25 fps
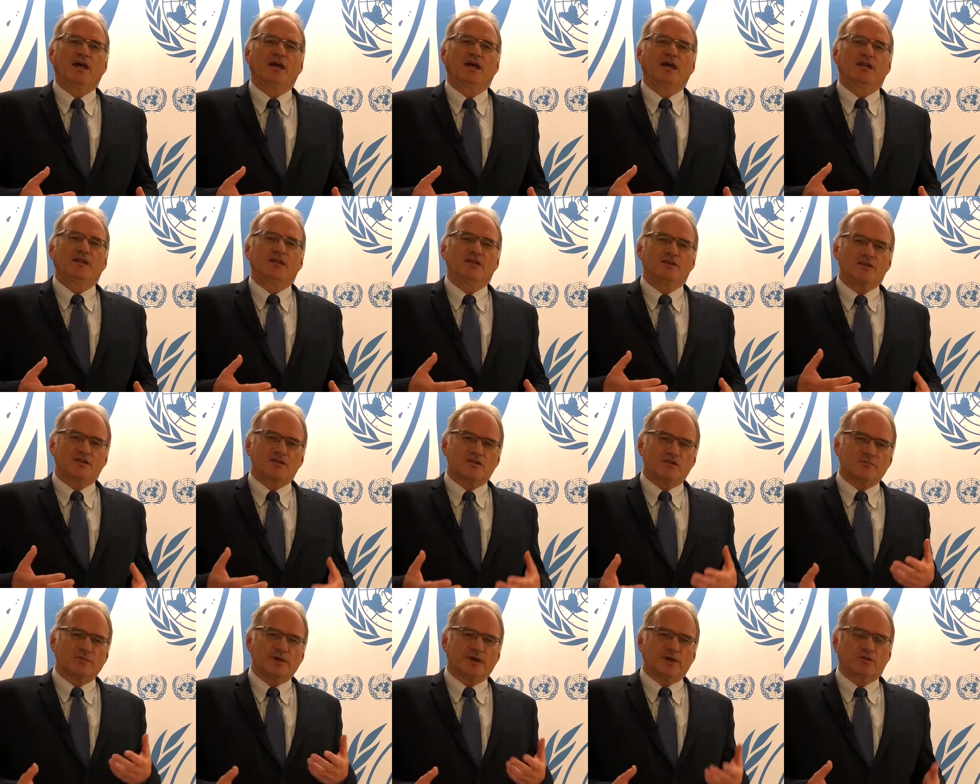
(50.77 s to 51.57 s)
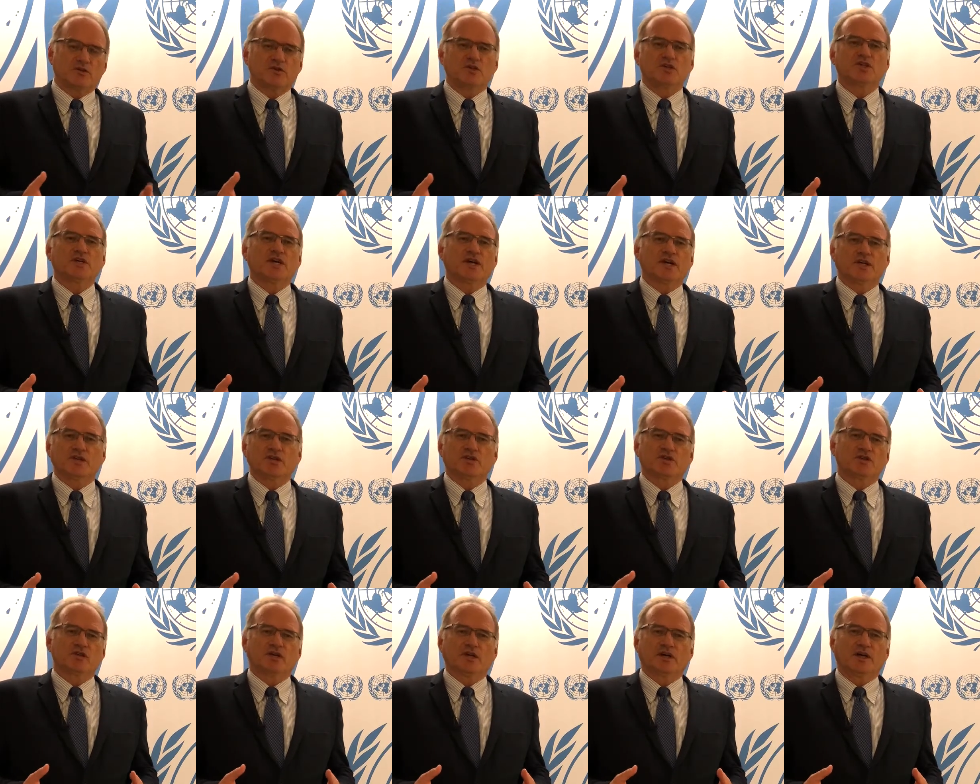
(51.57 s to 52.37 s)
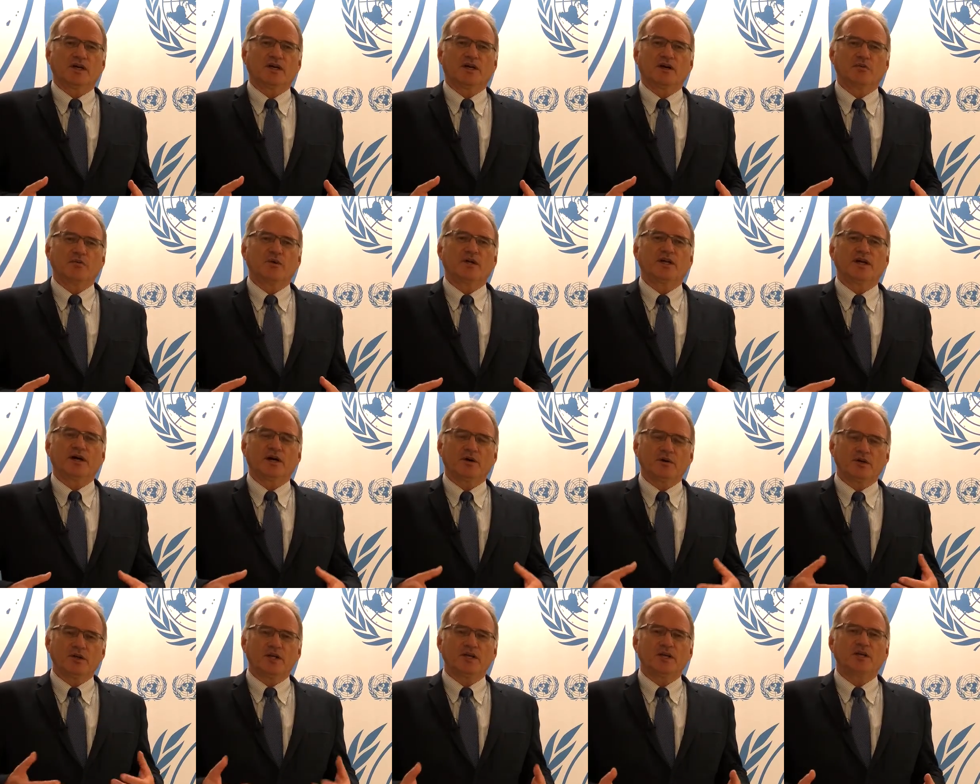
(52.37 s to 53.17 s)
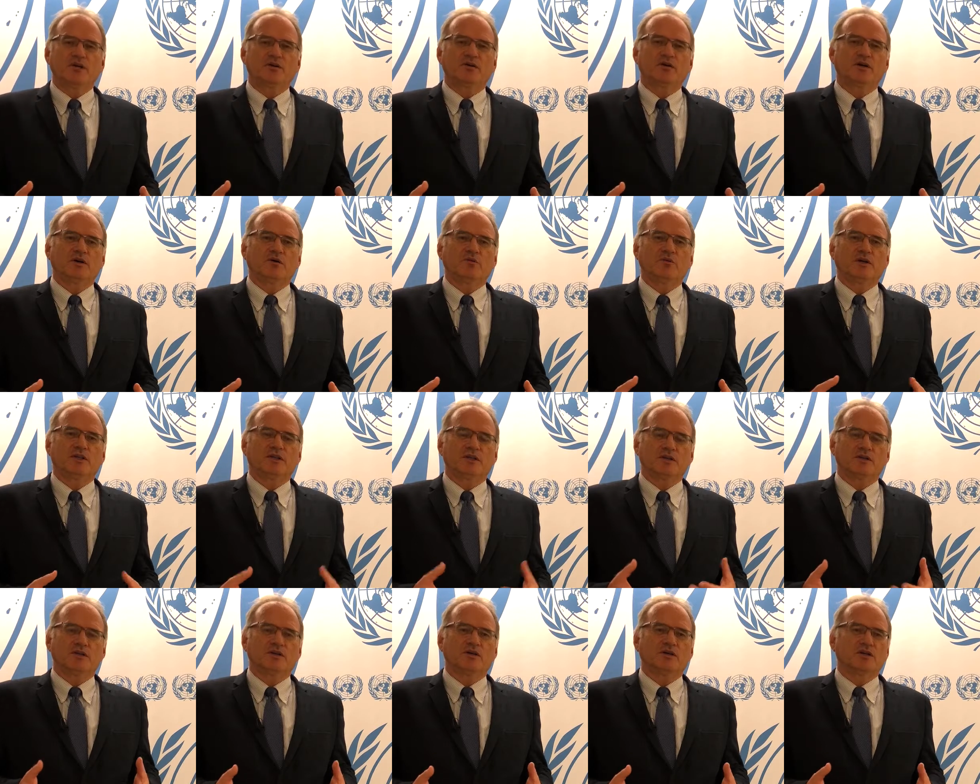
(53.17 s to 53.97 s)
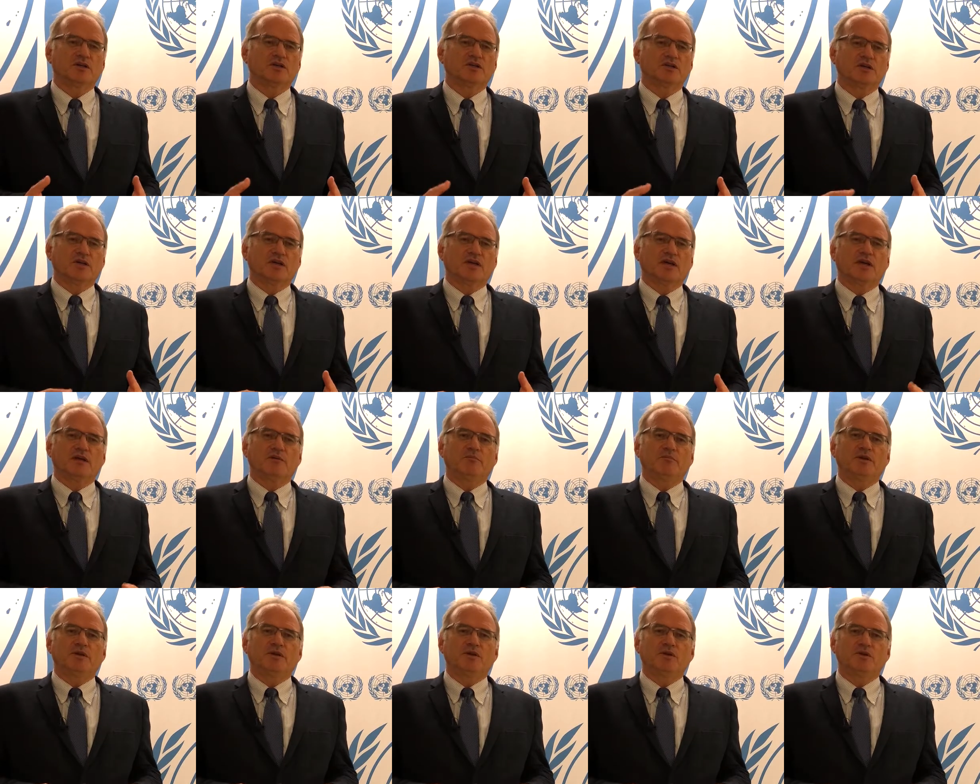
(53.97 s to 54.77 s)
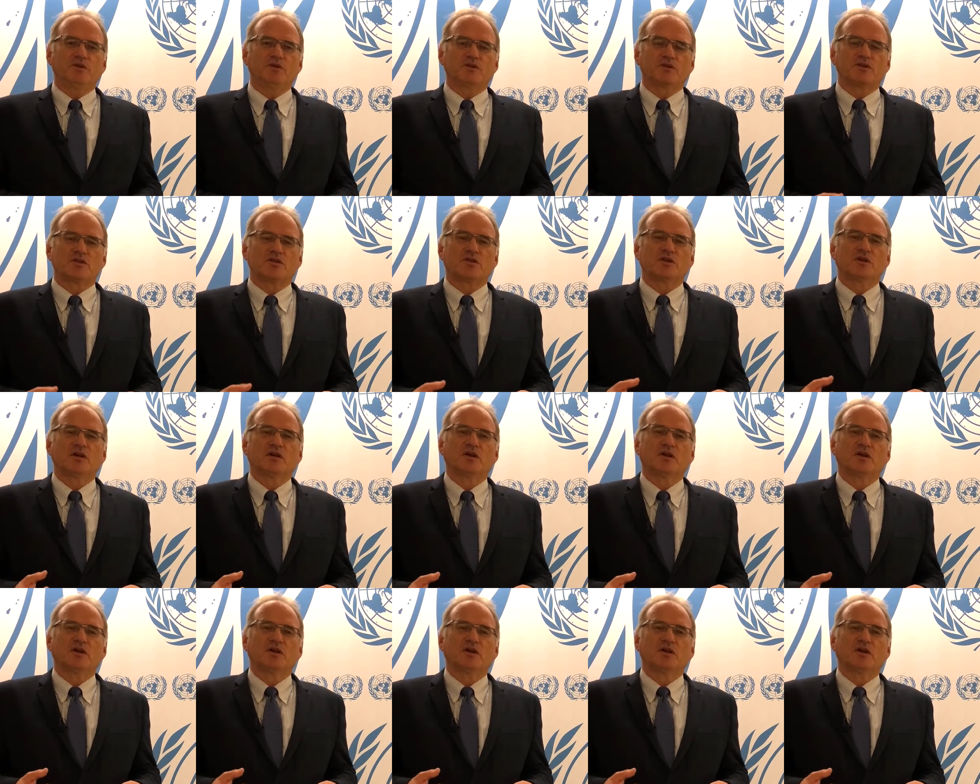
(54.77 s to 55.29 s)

This is about to change. We're now in an era where technology can be used